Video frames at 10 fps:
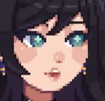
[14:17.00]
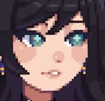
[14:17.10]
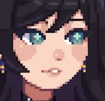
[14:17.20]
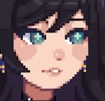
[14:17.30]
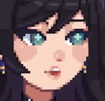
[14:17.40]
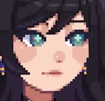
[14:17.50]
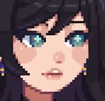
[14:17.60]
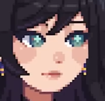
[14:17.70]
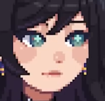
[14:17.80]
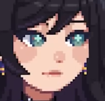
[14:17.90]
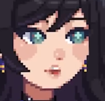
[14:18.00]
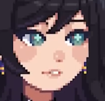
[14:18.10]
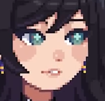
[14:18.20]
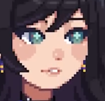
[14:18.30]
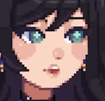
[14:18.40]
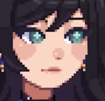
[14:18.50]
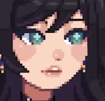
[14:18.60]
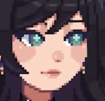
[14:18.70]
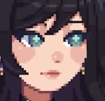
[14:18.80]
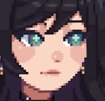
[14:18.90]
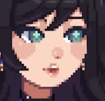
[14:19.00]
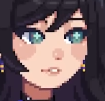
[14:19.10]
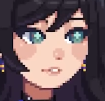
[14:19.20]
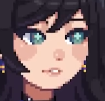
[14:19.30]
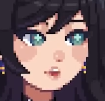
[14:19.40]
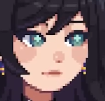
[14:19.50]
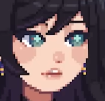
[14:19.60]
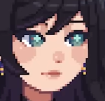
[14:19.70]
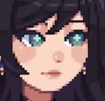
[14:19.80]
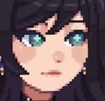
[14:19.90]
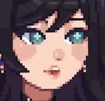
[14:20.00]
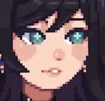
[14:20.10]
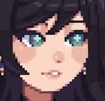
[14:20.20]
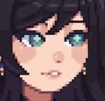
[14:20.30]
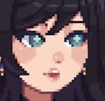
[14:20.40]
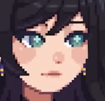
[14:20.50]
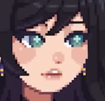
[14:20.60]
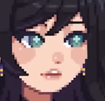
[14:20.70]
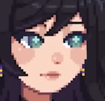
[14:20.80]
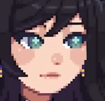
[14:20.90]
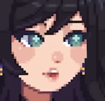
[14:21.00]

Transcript: Acheron being able to just deal more and more and more damage.